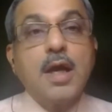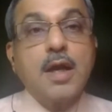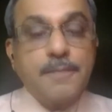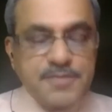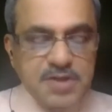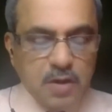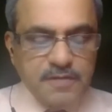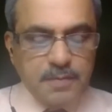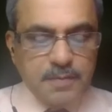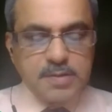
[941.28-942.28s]
rupture
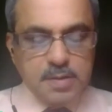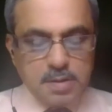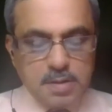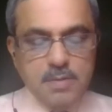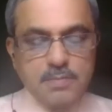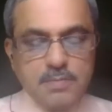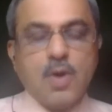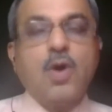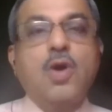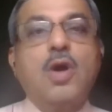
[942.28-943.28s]
of the muscles,
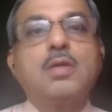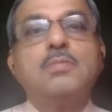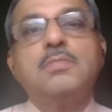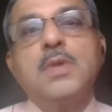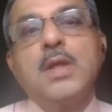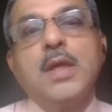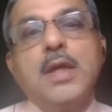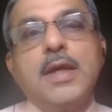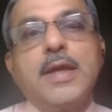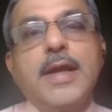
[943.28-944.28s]
or
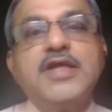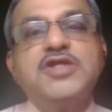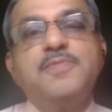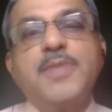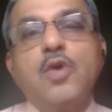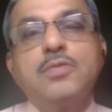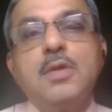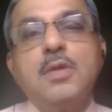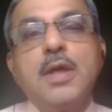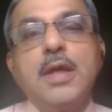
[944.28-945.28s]
reddish
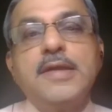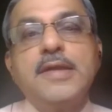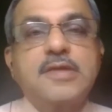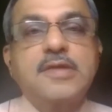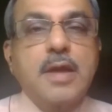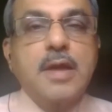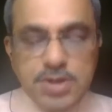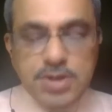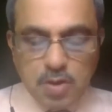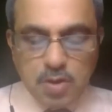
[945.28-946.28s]
brown
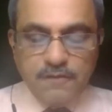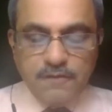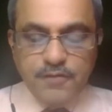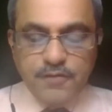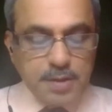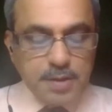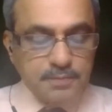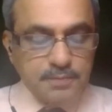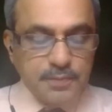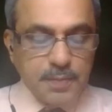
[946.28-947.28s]
discoloration of urine.